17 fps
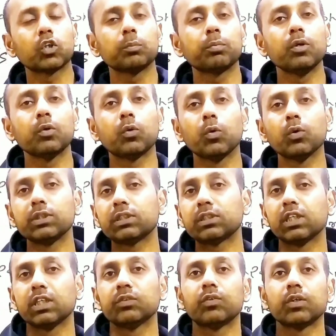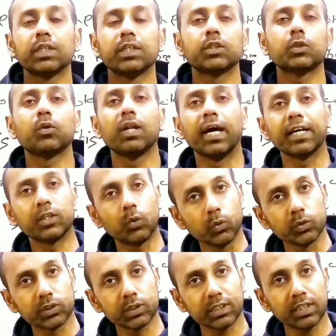of glucose is converted into
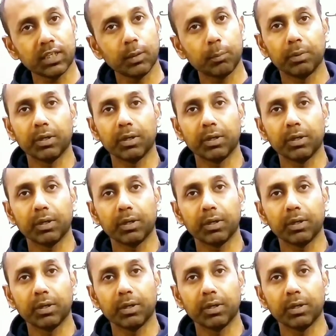glycogen,